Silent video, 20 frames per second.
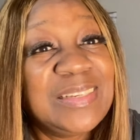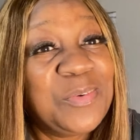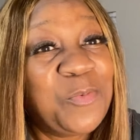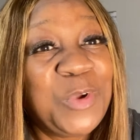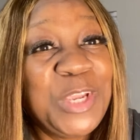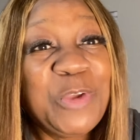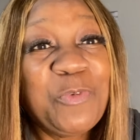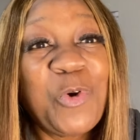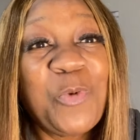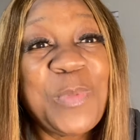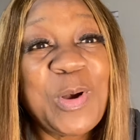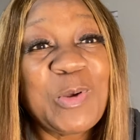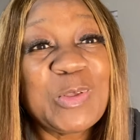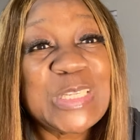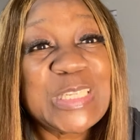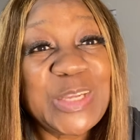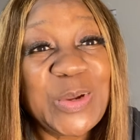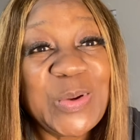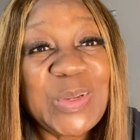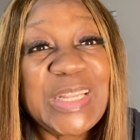We will
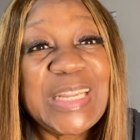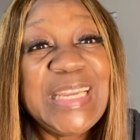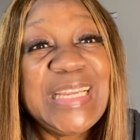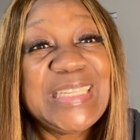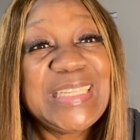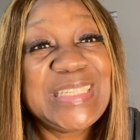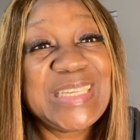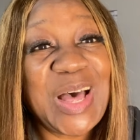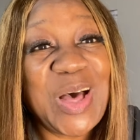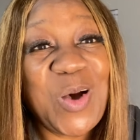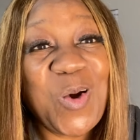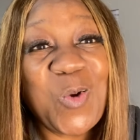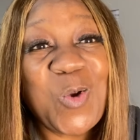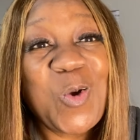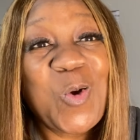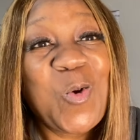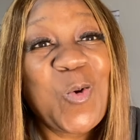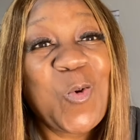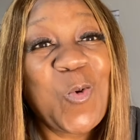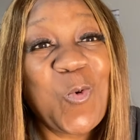most certainly
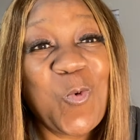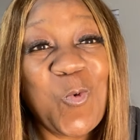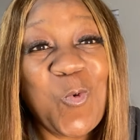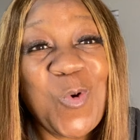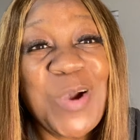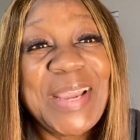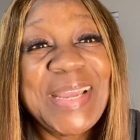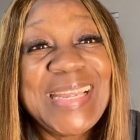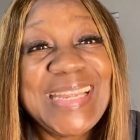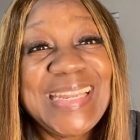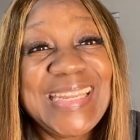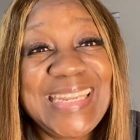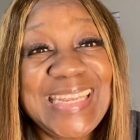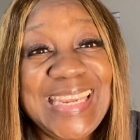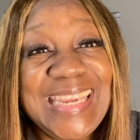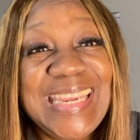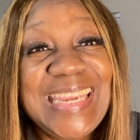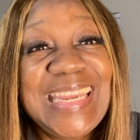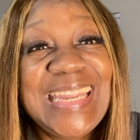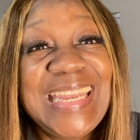talk on
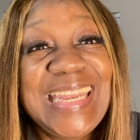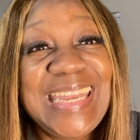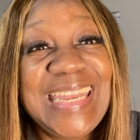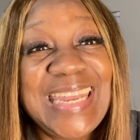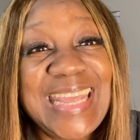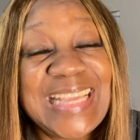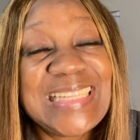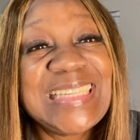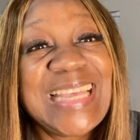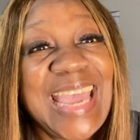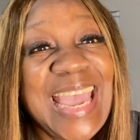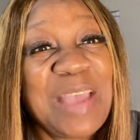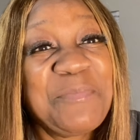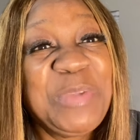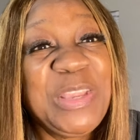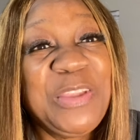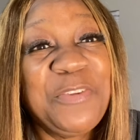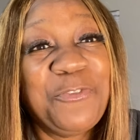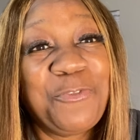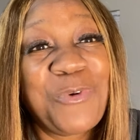the next.
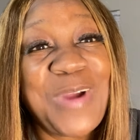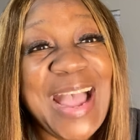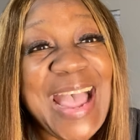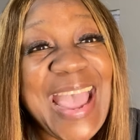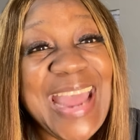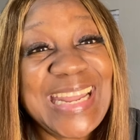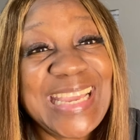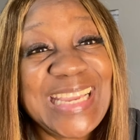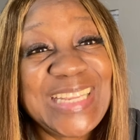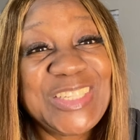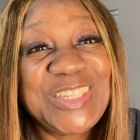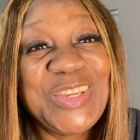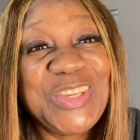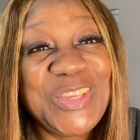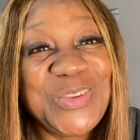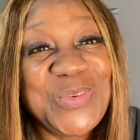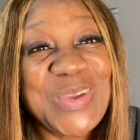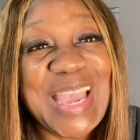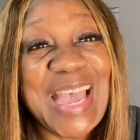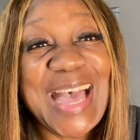Happy Friday to
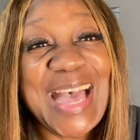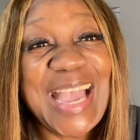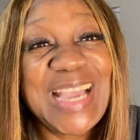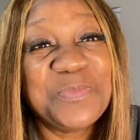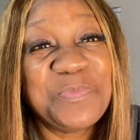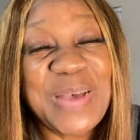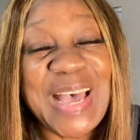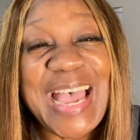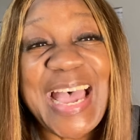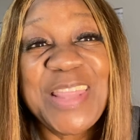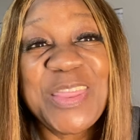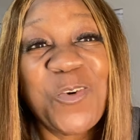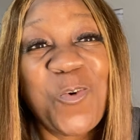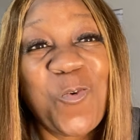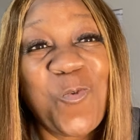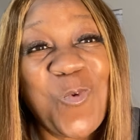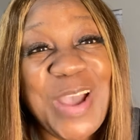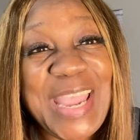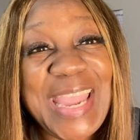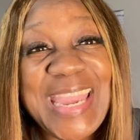you guys, by the
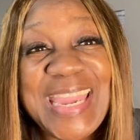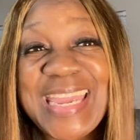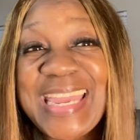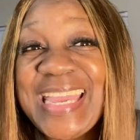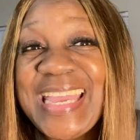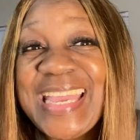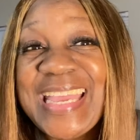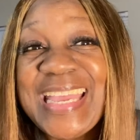way.